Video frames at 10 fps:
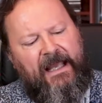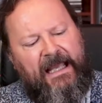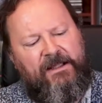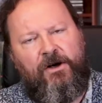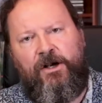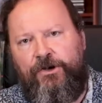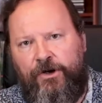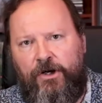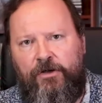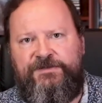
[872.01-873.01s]
and our
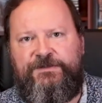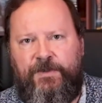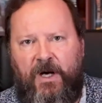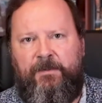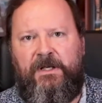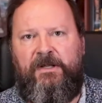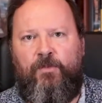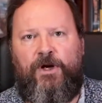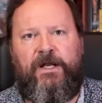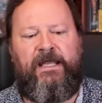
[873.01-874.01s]
nerves properly
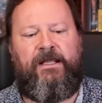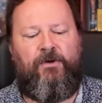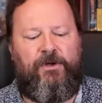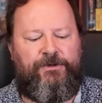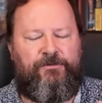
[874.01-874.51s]
working in order